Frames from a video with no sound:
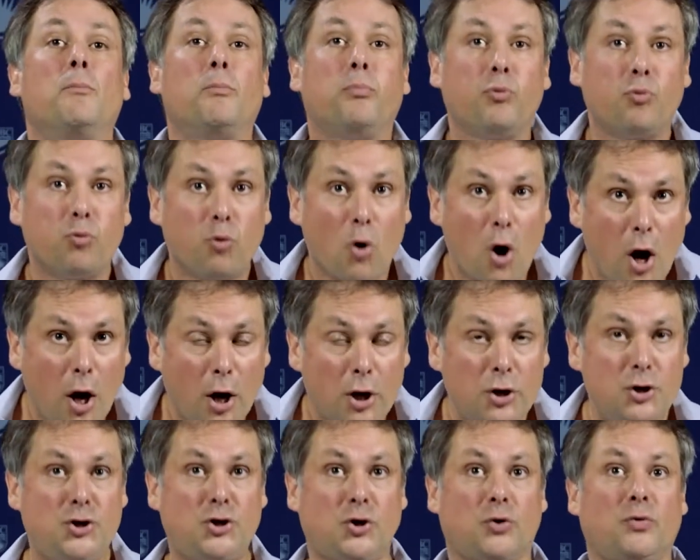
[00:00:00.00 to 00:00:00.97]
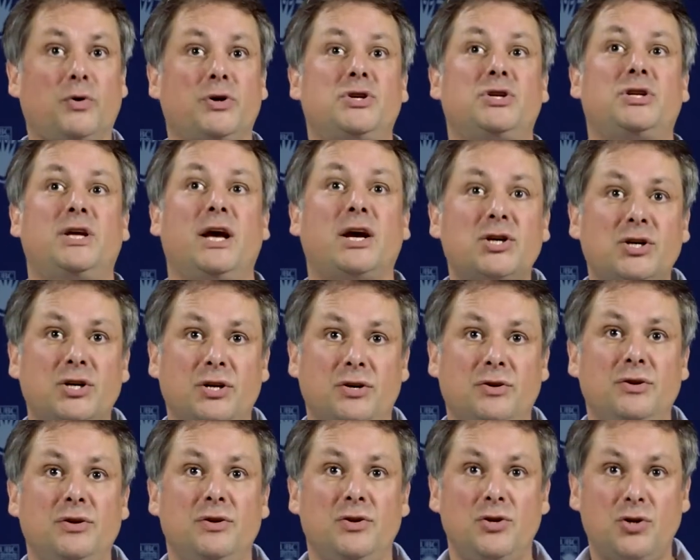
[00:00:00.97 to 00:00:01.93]
broad
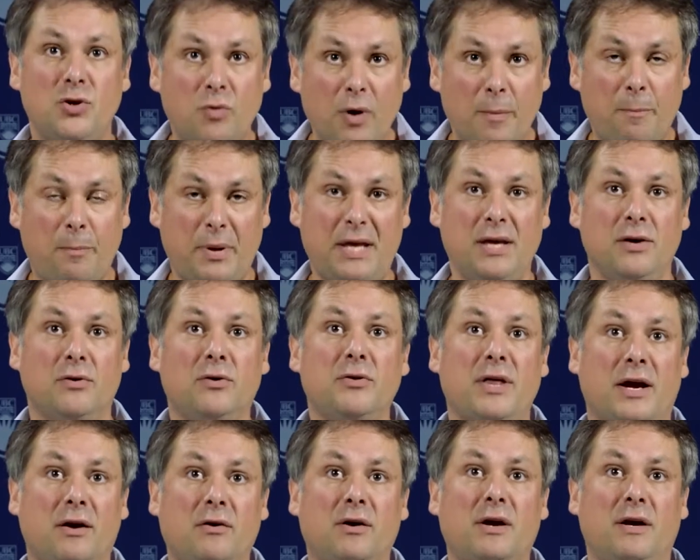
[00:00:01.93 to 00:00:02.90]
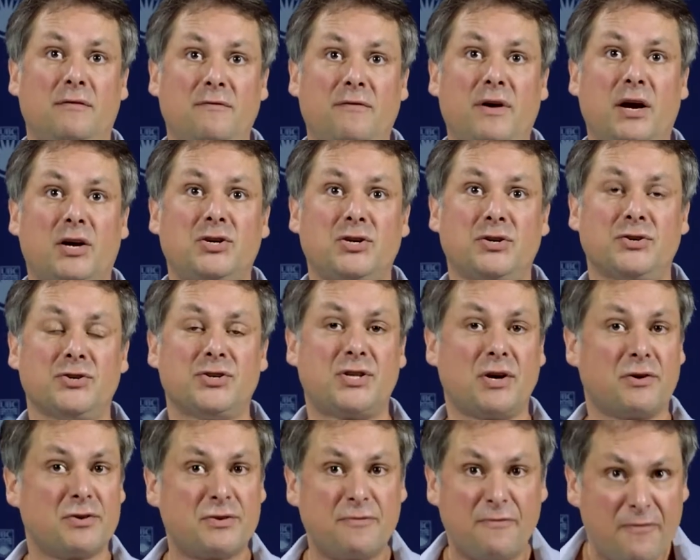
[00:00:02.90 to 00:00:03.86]
jurisdiction to appeal their convictions.
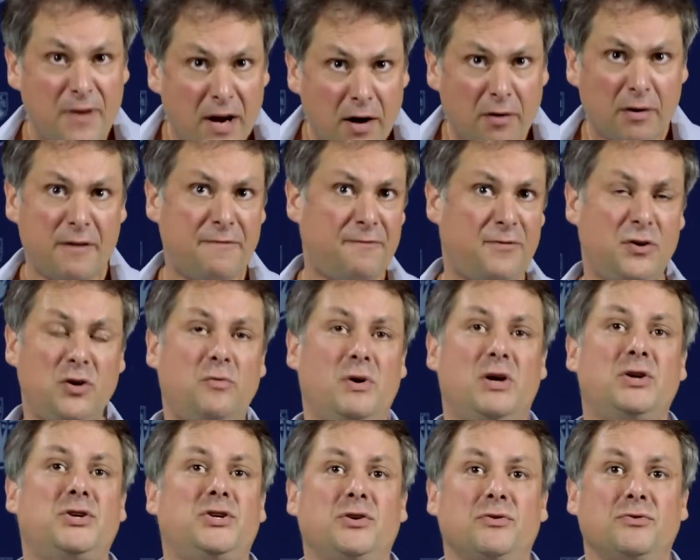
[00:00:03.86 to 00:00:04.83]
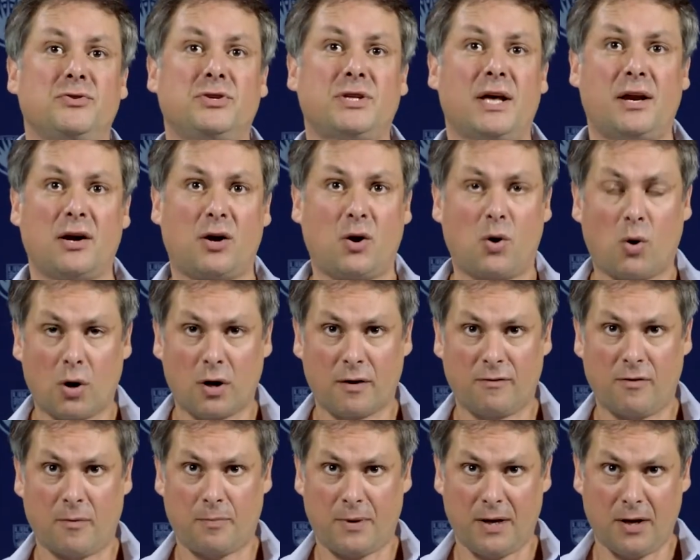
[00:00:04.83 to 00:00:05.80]
There's very few issues that a court
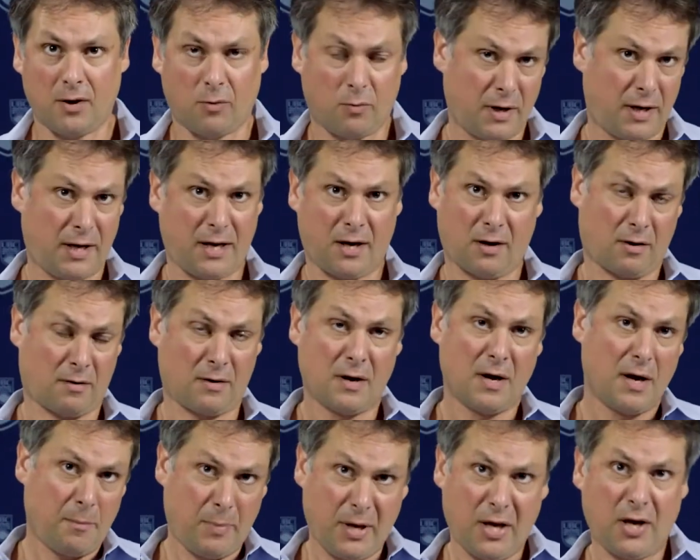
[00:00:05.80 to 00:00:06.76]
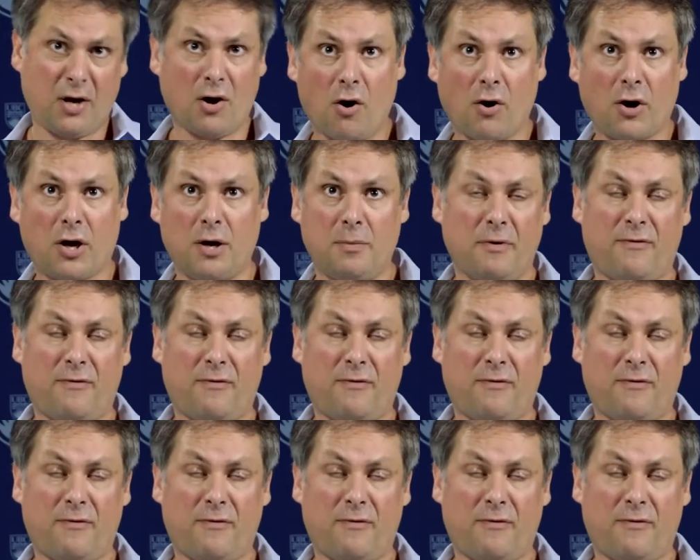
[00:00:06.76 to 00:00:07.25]
of appeal would hear being argued